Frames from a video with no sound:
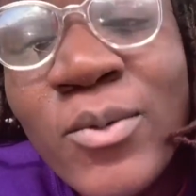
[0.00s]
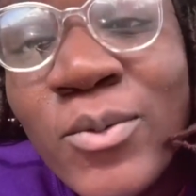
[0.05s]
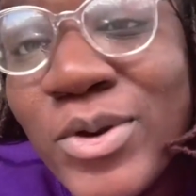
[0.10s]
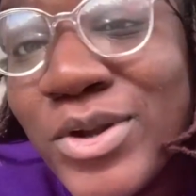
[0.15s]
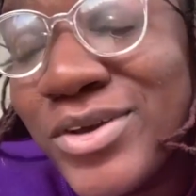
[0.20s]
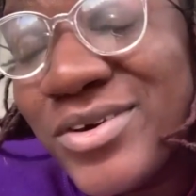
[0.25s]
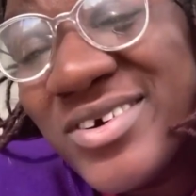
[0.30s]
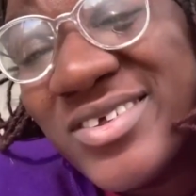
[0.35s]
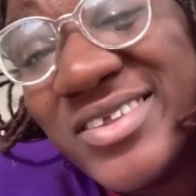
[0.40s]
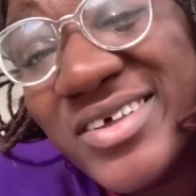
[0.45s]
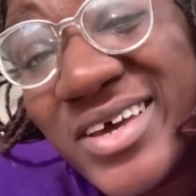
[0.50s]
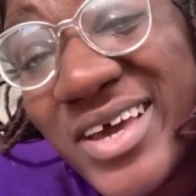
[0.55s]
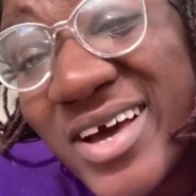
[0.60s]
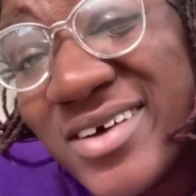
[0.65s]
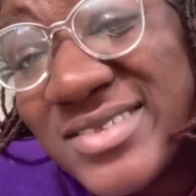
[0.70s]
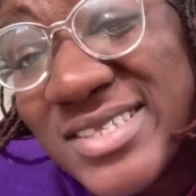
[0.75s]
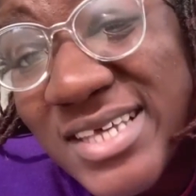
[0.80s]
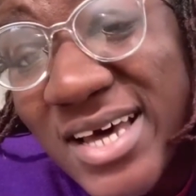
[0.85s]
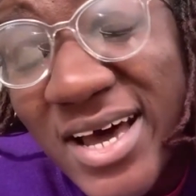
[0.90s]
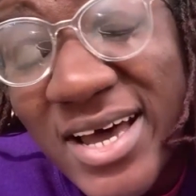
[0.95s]
where you could look
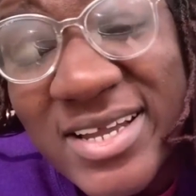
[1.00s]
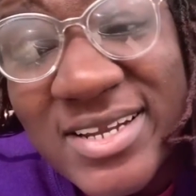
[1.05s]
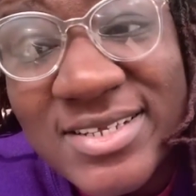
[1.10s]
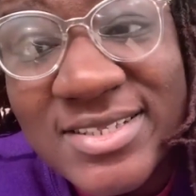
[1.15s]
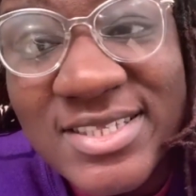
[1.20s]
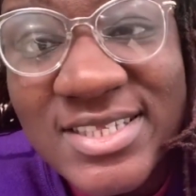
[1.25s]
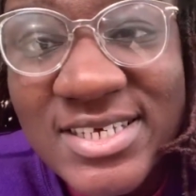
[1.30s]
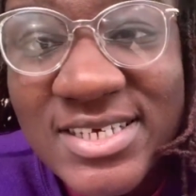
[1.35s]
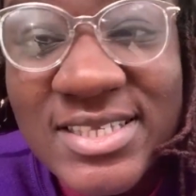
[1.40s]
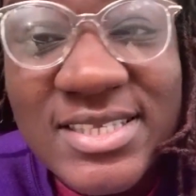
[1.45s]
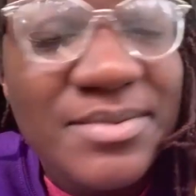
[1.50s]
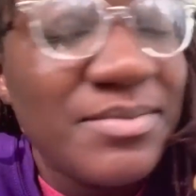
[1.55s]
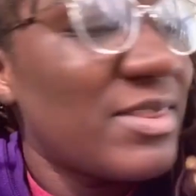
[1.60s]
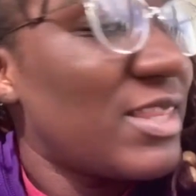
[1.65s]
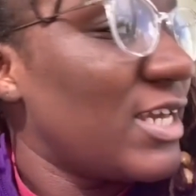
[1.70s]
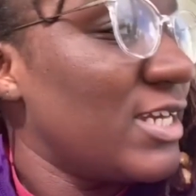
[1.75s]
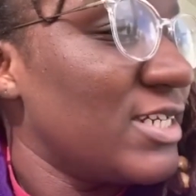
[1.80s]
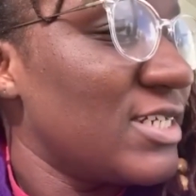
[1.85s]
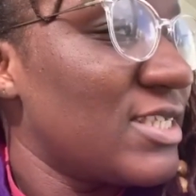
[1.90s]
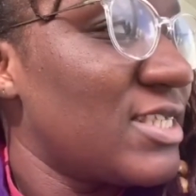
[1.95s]
outside and see some
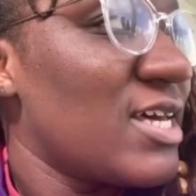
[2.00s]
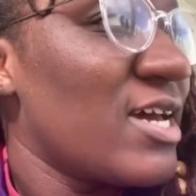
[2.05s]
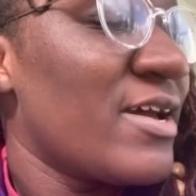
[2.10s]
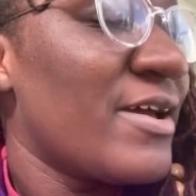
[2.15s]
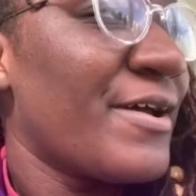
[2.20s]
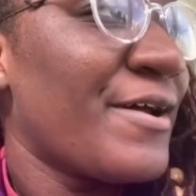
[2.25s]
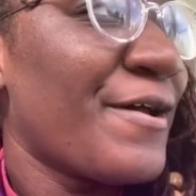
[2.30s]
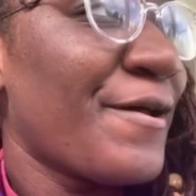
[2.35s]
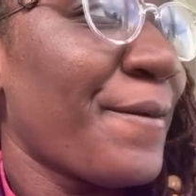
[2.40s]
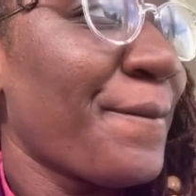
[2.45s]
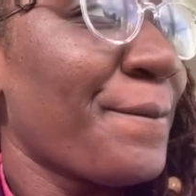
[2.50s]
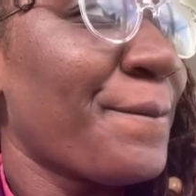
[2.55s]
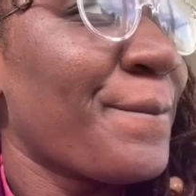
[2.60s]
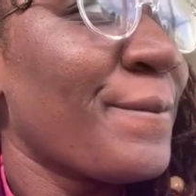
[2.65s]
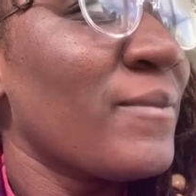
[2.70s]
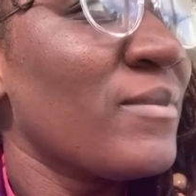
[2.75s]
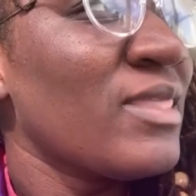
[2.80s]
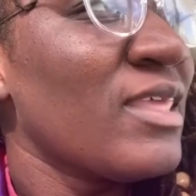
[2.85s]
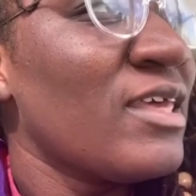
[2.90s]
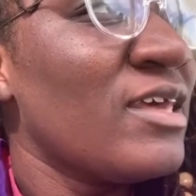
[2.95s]
things
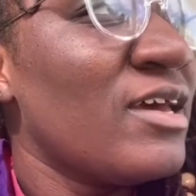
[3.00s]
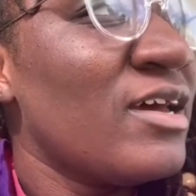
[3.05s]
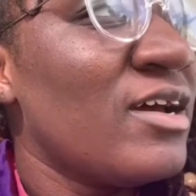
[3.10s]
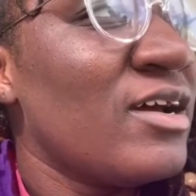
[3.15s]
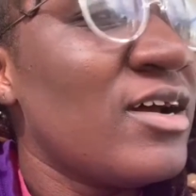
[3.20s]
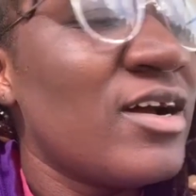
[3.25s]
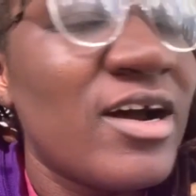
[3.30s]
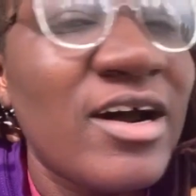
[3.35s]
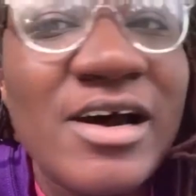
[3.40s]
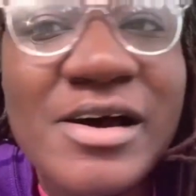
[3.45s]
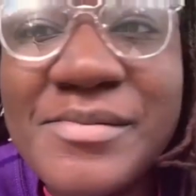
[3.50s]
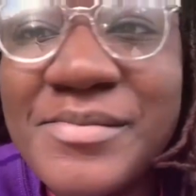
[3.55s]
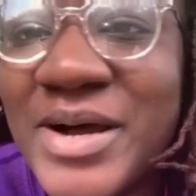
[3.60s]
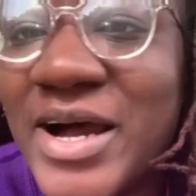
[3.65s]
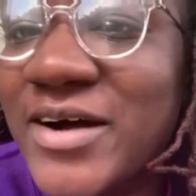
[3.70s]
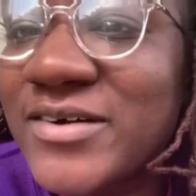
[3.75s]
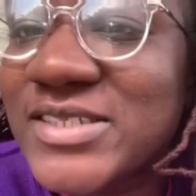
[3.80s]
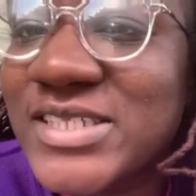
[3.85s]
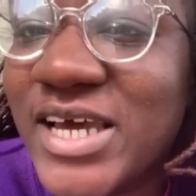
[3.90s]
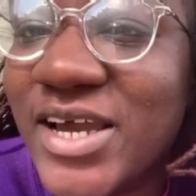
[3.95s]
um,
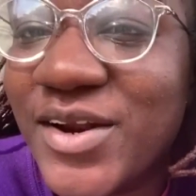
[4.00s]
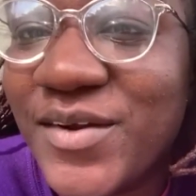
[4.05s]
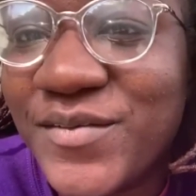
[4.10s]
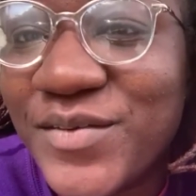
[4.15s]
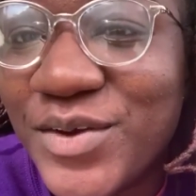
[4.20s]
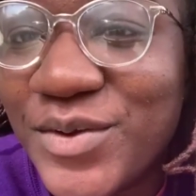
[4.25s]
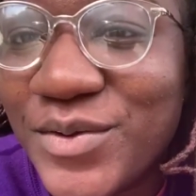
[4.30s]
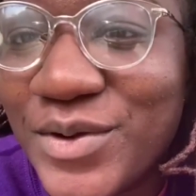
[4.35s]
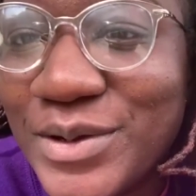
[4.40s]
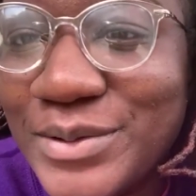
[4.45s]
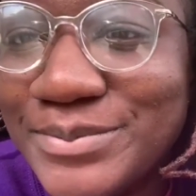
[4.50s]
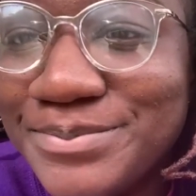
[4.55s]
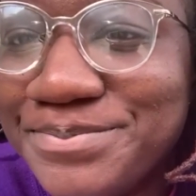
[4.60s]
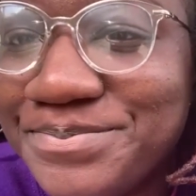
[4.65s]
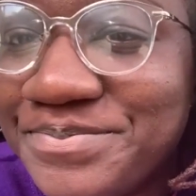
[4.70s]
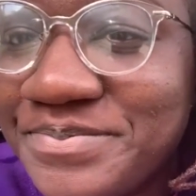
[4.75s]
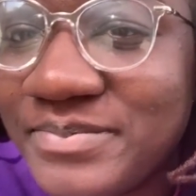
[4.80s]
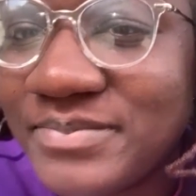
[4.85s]
outside of your room.